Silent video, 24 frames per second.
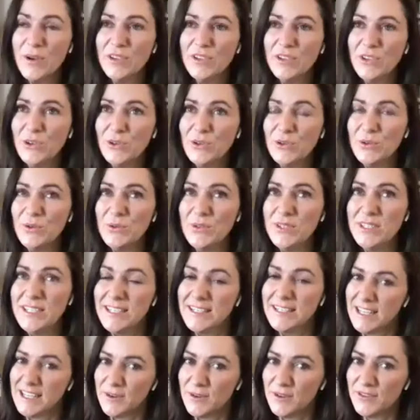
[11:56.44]
are you
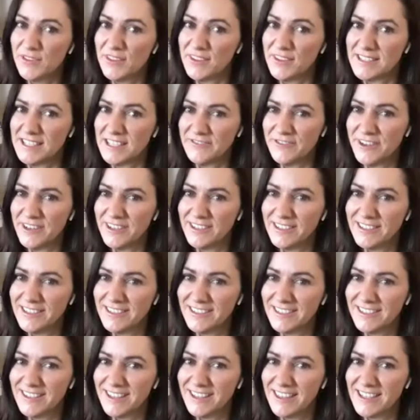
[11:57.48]
dealing with this different
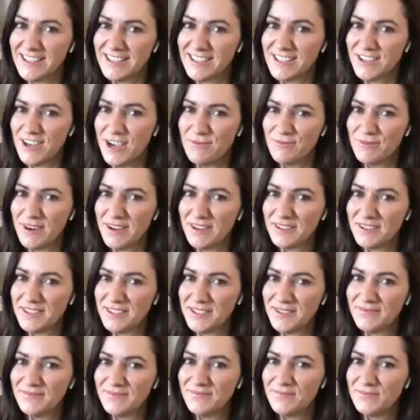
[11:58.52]
this time round?
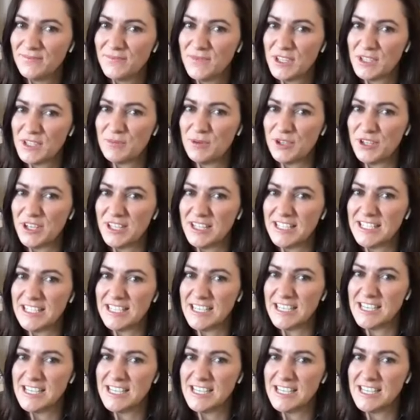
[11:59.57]
This pregnancy?